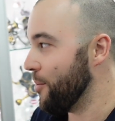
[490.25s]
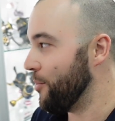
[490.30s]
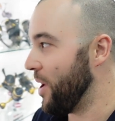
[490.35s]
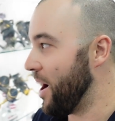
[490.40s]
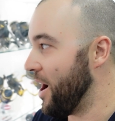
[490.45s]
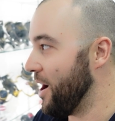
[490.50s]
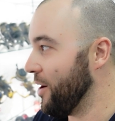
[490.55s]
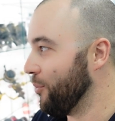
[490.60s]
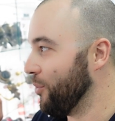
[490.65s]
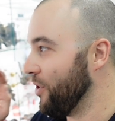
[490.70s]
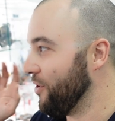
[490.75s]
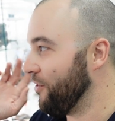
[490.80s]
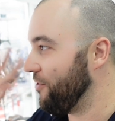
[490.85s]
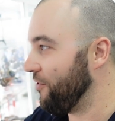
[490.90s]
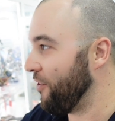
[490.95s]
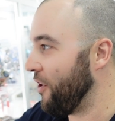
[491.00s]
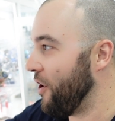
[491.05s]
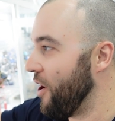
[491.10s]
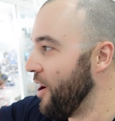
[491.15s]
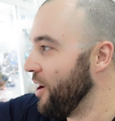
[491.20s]
But we've
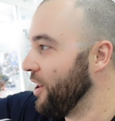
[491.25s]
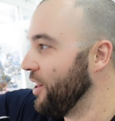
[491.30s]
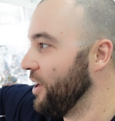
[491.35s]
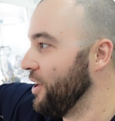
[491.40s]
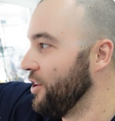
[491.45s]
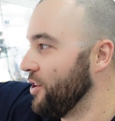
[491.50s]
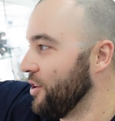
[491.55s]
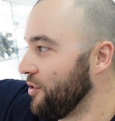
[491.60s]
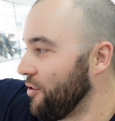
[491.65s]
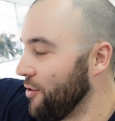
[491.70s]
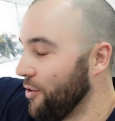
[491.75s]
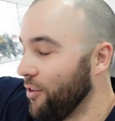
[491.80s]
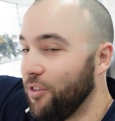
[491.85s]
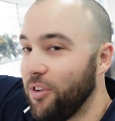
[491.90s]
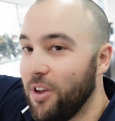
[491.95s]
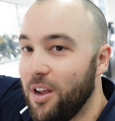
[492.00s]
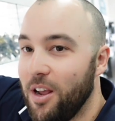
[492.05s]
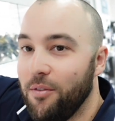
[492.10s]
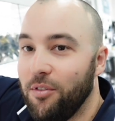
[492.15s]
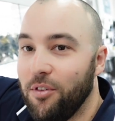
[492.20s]
finally just
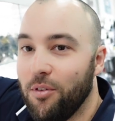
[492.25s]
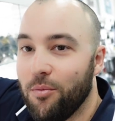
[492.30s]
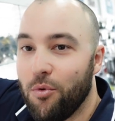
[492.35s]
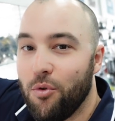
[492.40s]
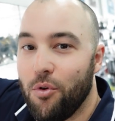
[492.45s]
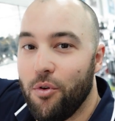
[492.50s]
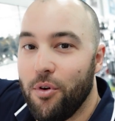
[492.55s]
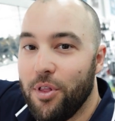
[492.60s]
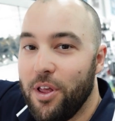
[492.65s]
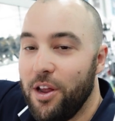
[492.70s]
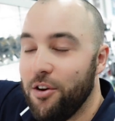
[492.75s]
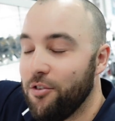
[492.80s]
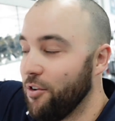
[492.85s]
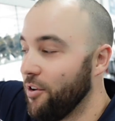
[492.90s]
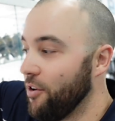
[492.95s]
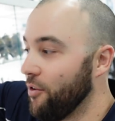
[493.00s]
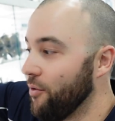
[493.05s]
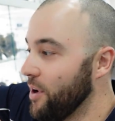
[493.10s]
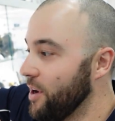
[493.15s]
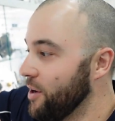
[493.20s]
received some more
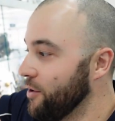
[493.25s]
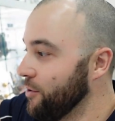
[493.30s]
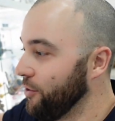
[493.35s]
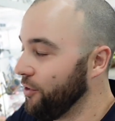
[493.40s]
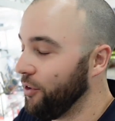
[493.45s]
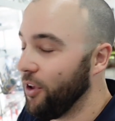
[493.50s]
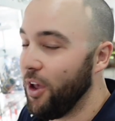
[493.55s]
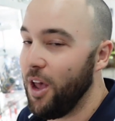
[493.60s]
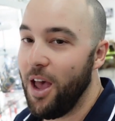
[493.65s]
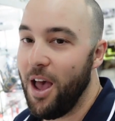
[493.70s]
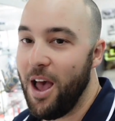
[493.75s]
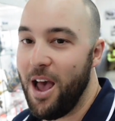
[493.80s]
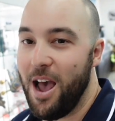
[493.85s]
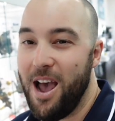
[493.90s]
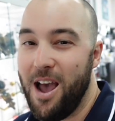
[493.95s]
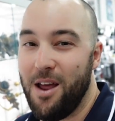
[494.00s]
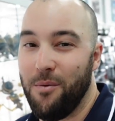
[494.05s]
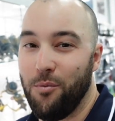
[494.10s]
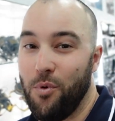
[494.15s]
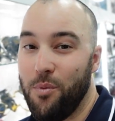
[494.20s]
electric reels,
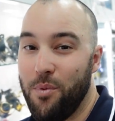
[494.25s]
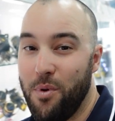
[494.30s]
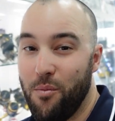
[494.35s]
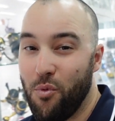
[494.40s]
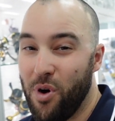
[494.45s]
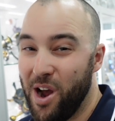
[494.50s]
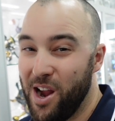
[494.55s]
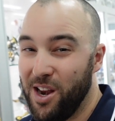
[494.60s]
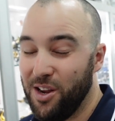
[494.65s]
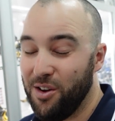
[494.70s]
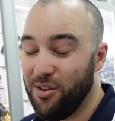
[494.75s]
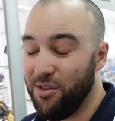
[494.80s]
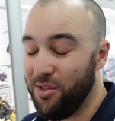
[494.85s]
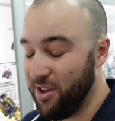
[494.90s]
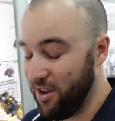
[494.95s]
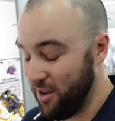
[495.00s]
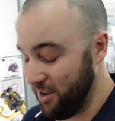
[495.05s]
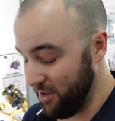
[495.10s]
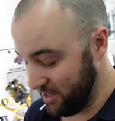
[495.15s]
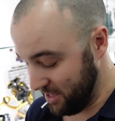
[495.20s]
and we've been waiting on
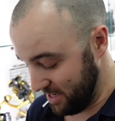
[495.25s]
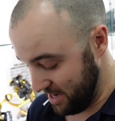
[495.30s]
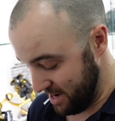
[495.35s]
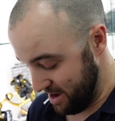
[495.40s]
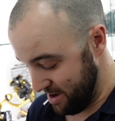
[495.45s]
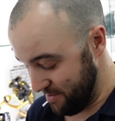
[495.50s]
these